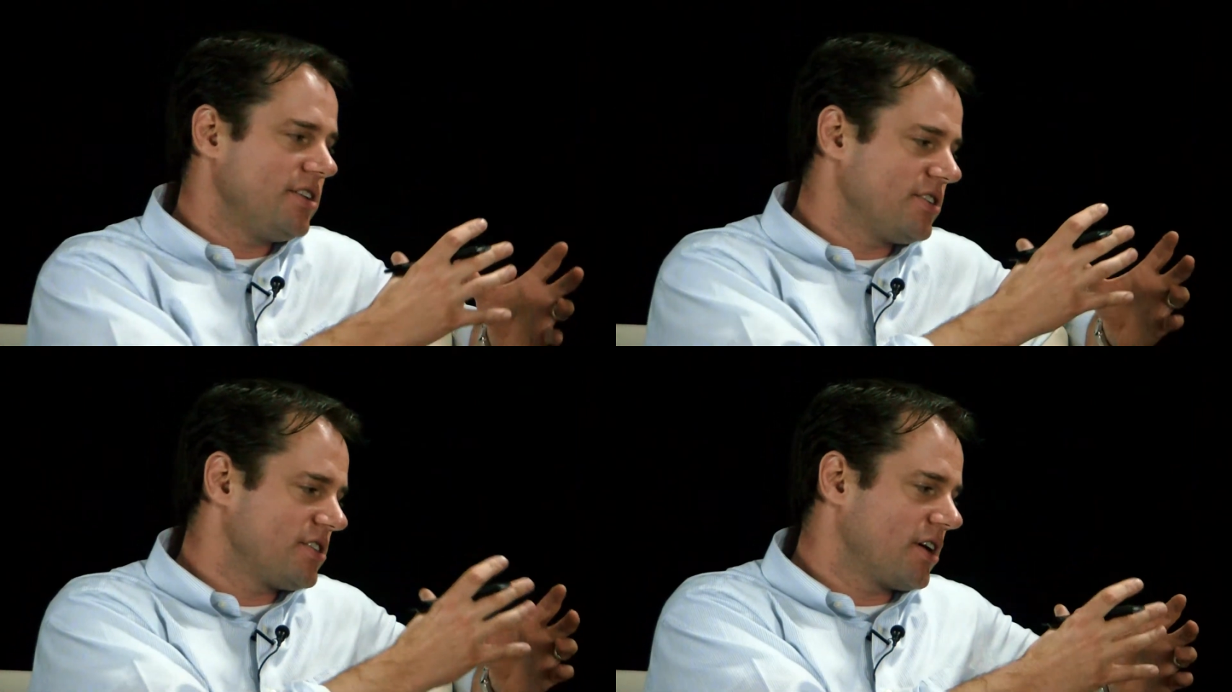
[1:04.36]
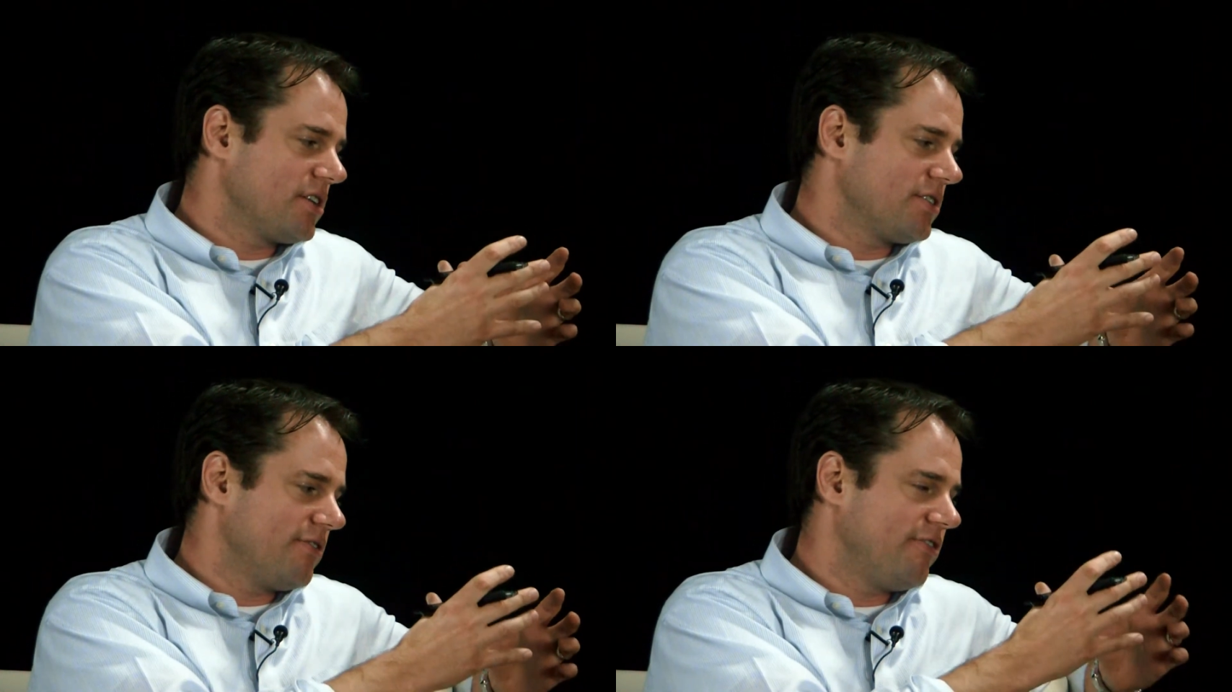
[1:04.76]
to
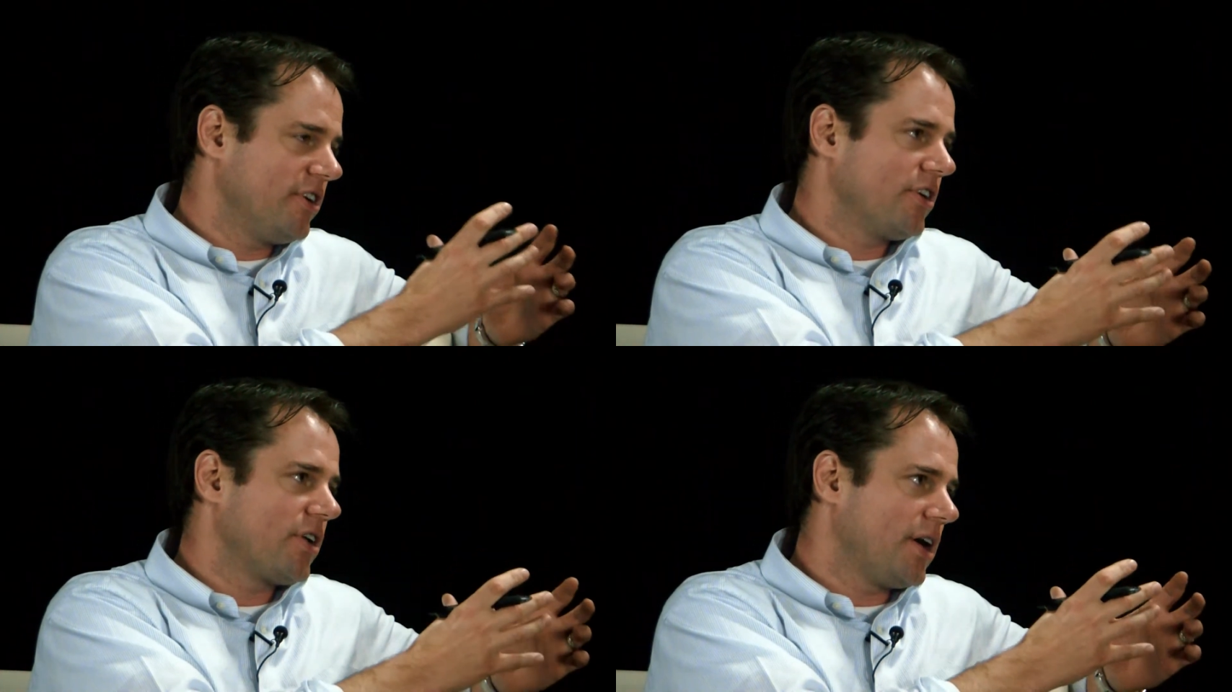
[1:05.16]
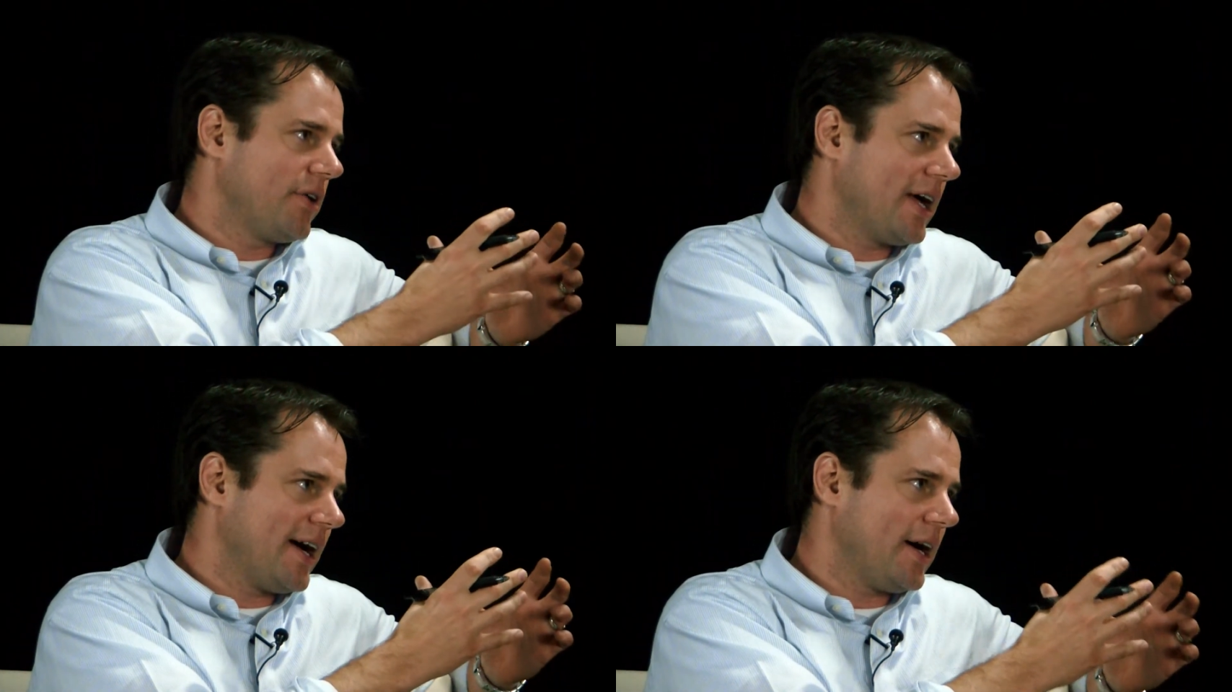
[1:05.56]
start to figure
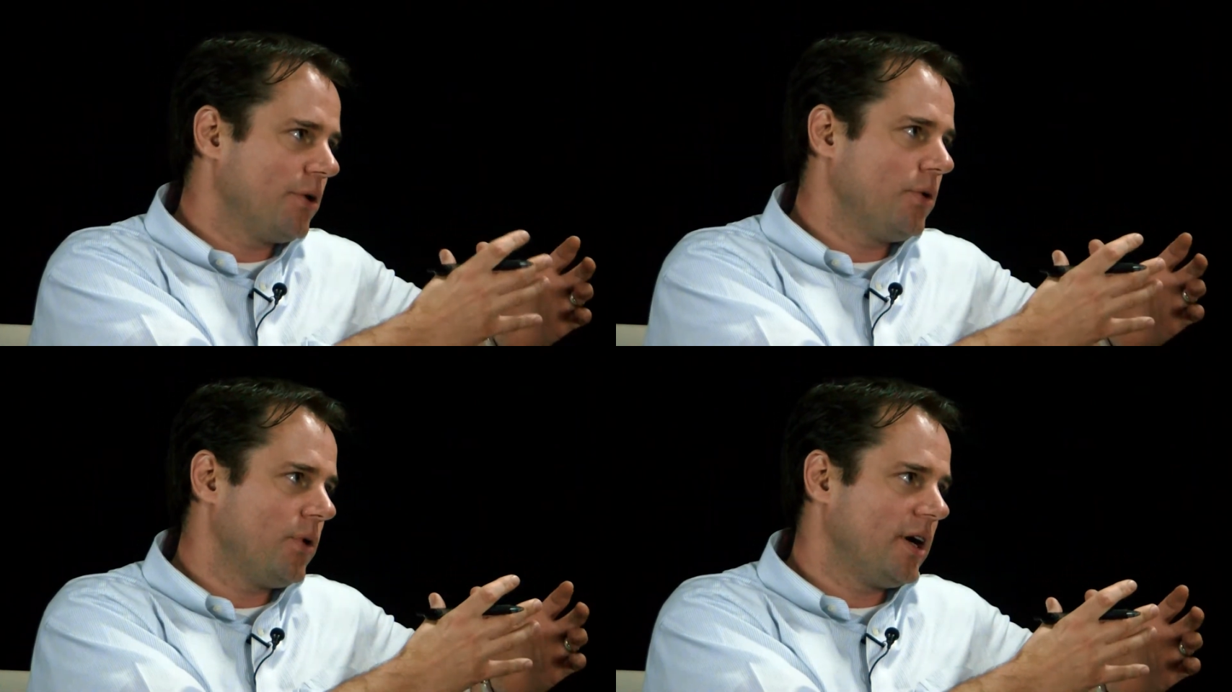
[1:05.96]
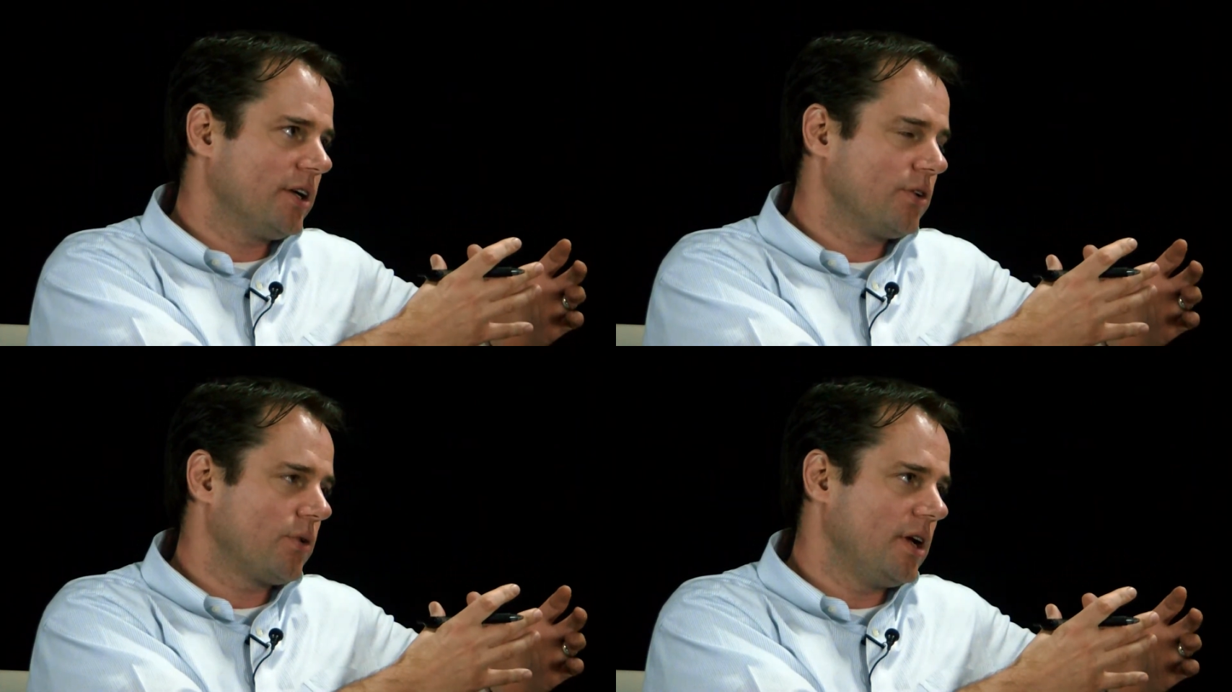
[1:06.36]
out, how do
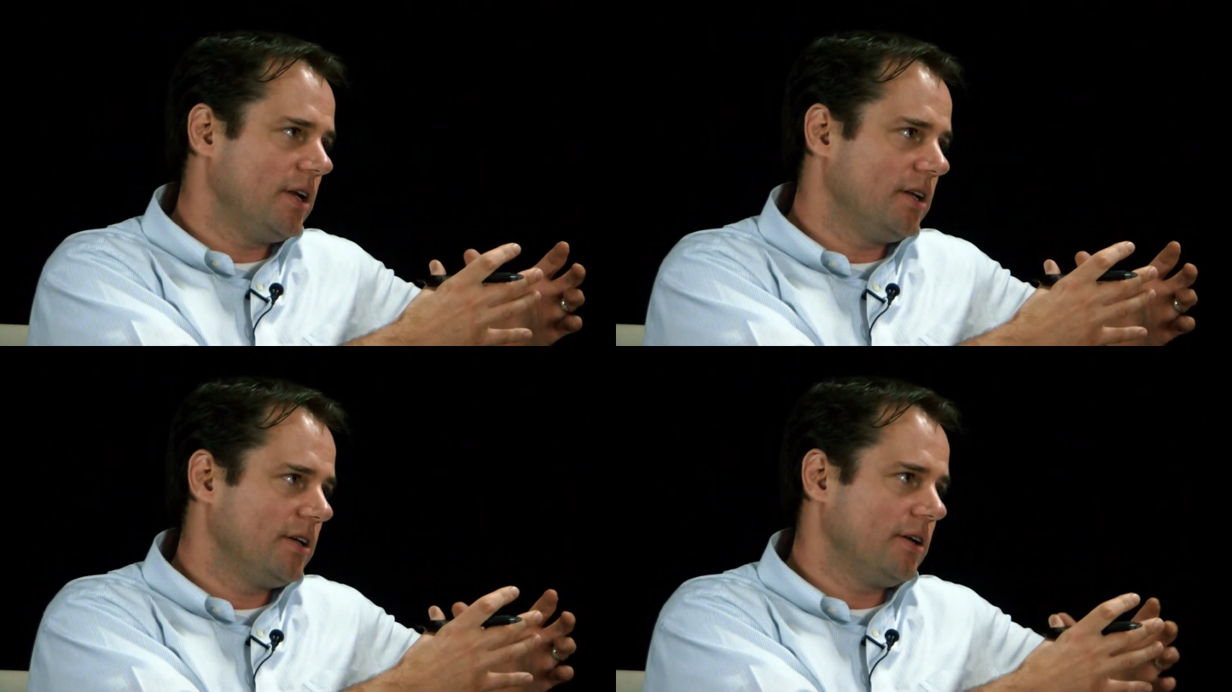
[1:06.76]
I create